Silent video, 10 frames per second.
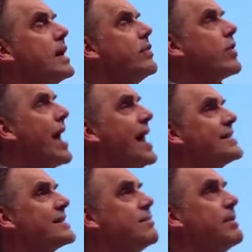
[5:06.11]
There
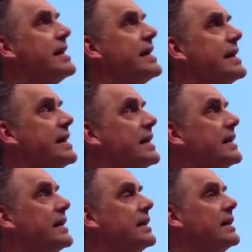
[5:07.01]
has to be,
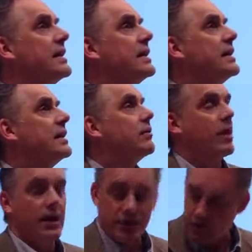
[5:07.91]

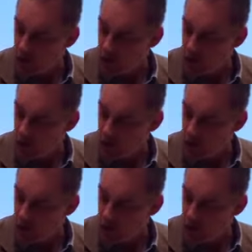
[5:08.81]
well, it's